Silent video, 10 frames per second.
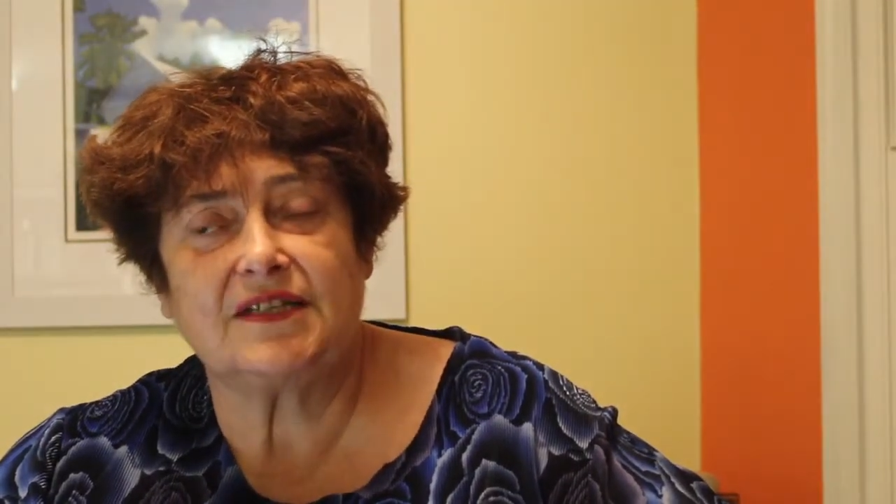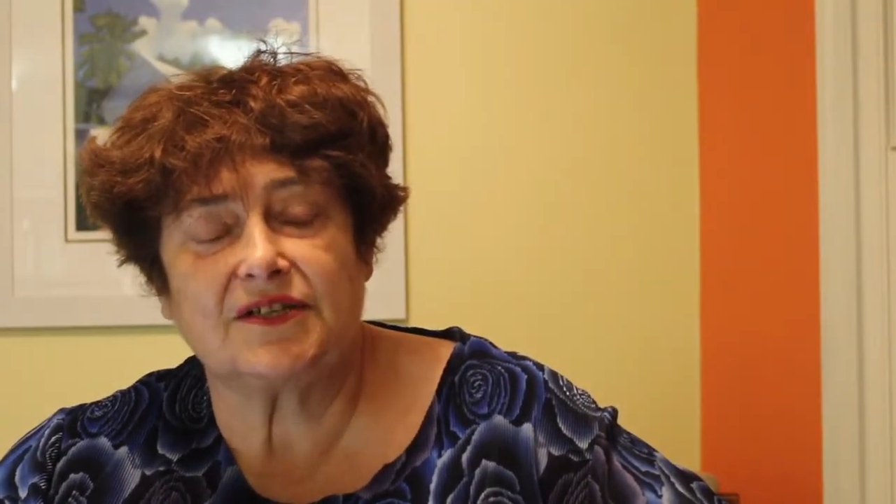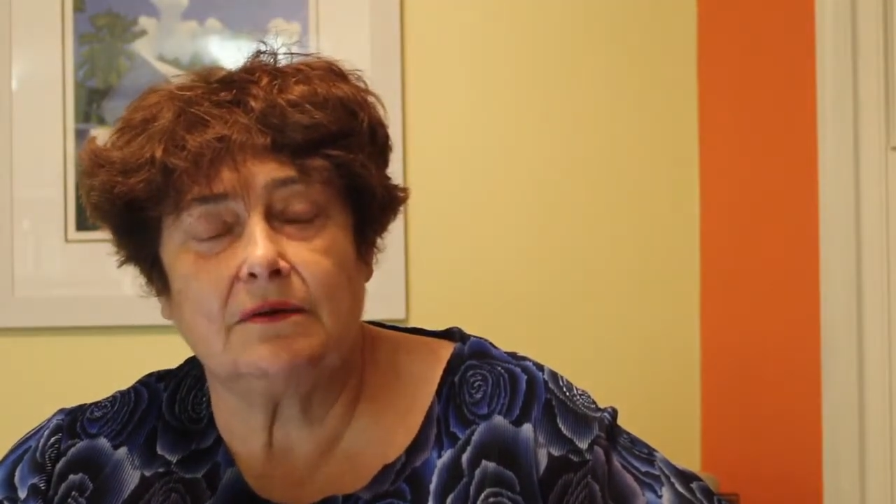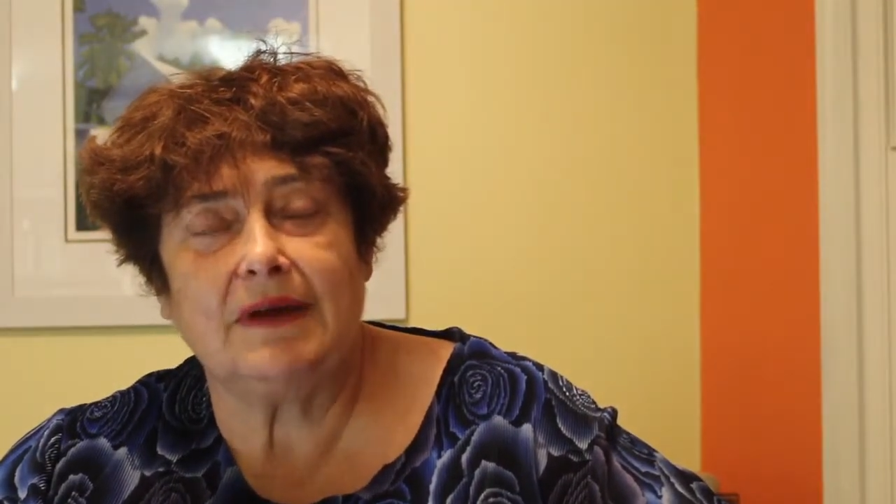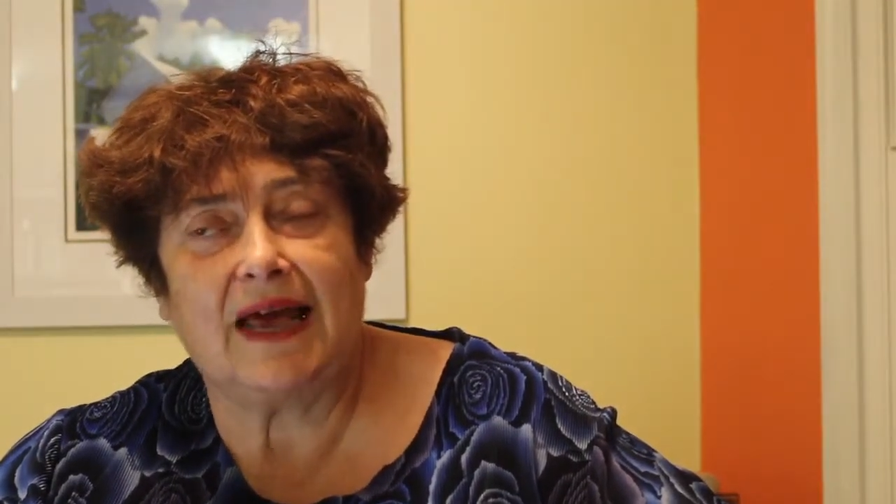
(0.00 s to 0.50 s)
its
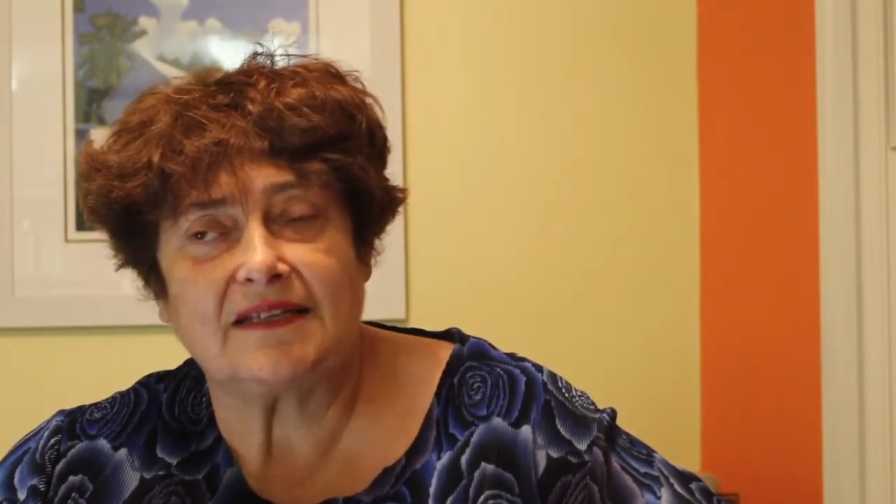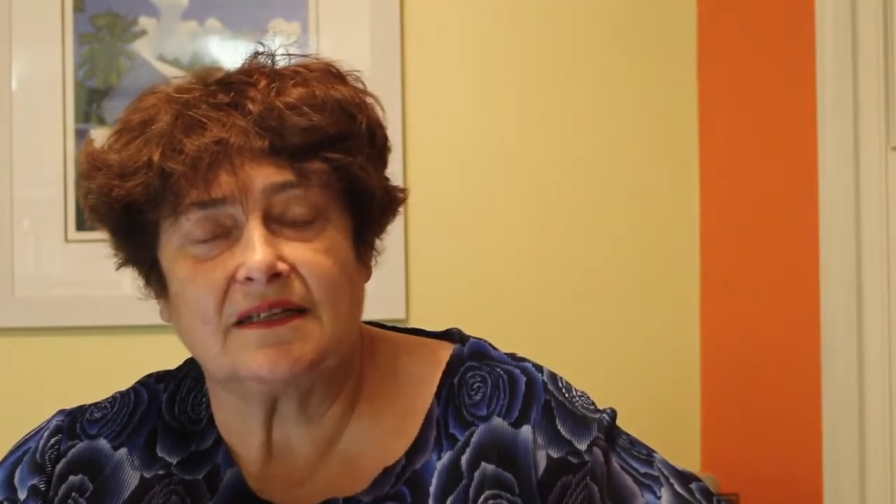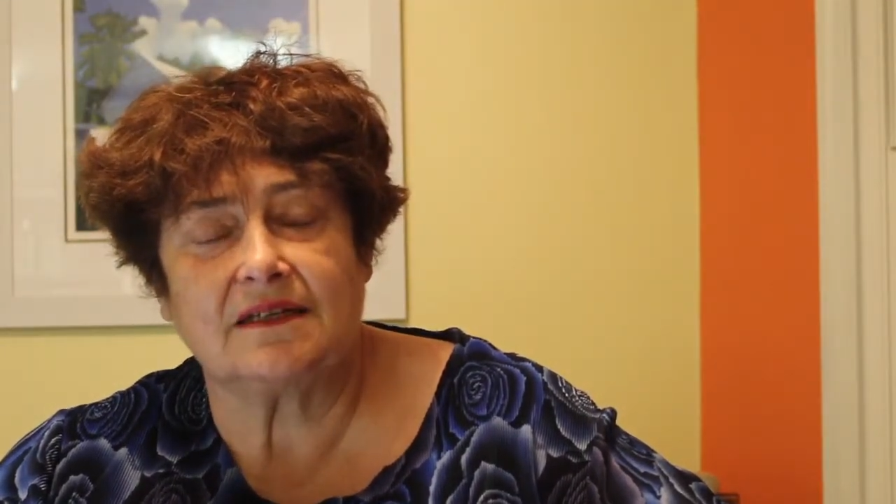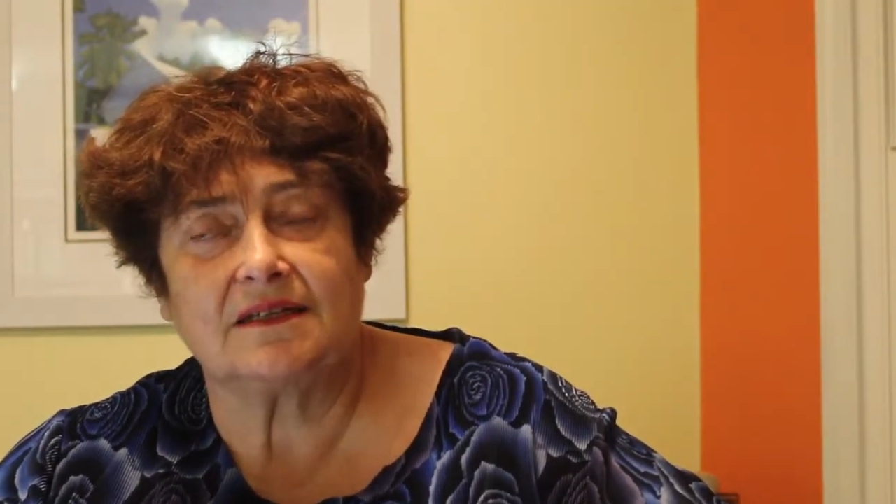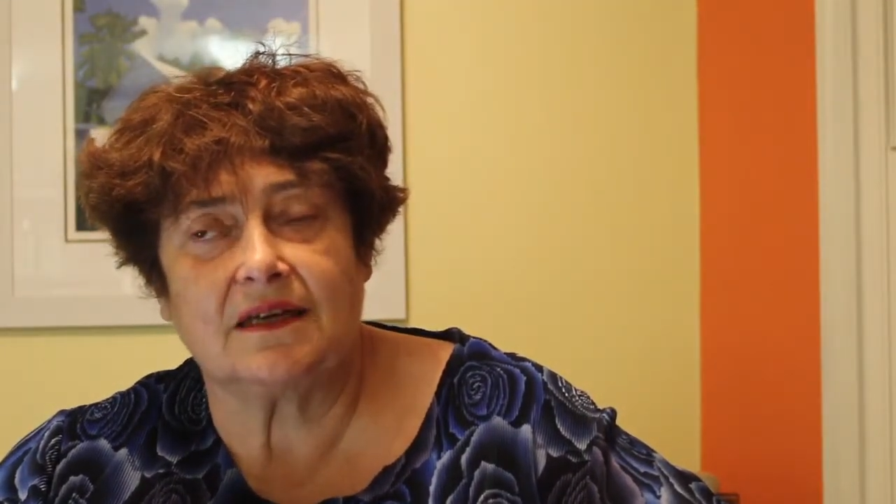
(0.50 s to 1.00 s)
own
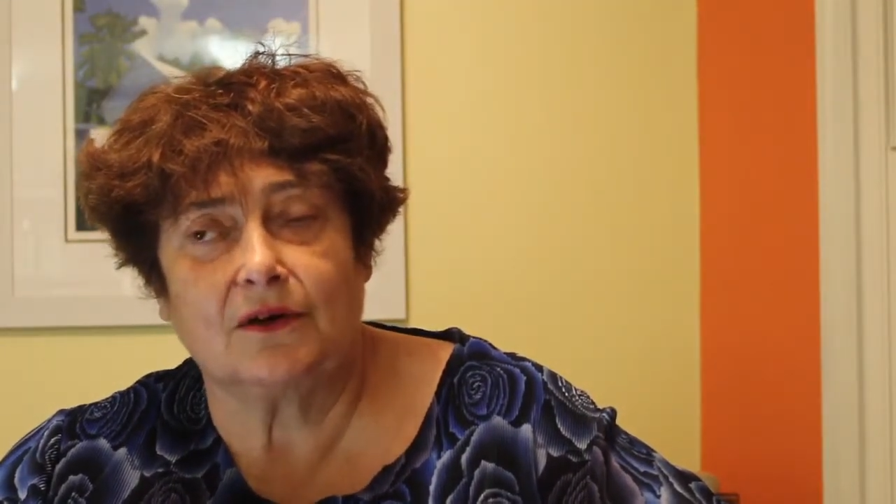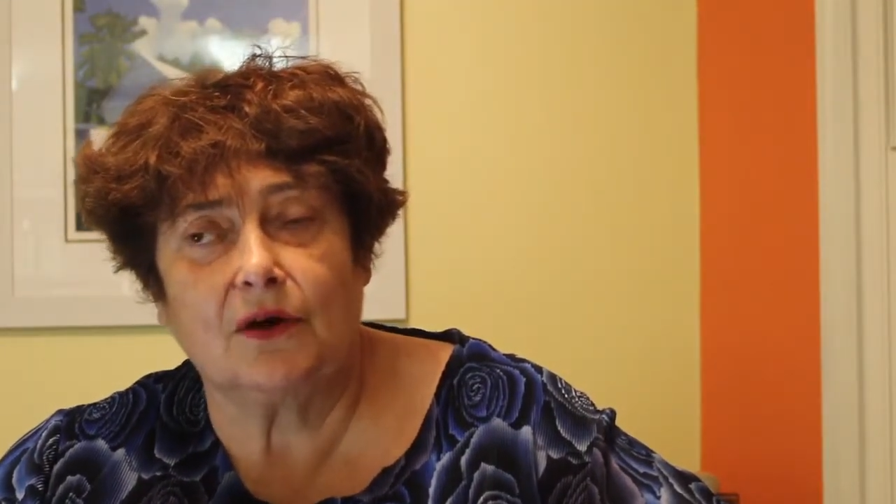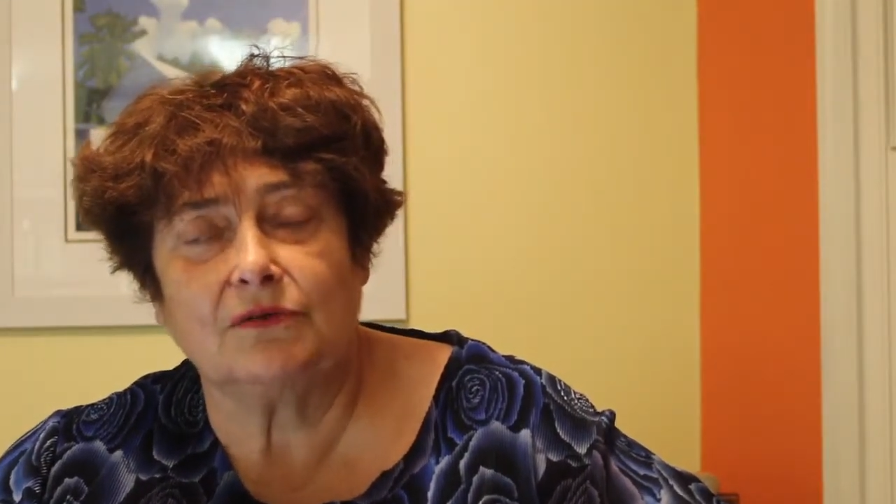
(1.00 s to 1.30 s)
hazards and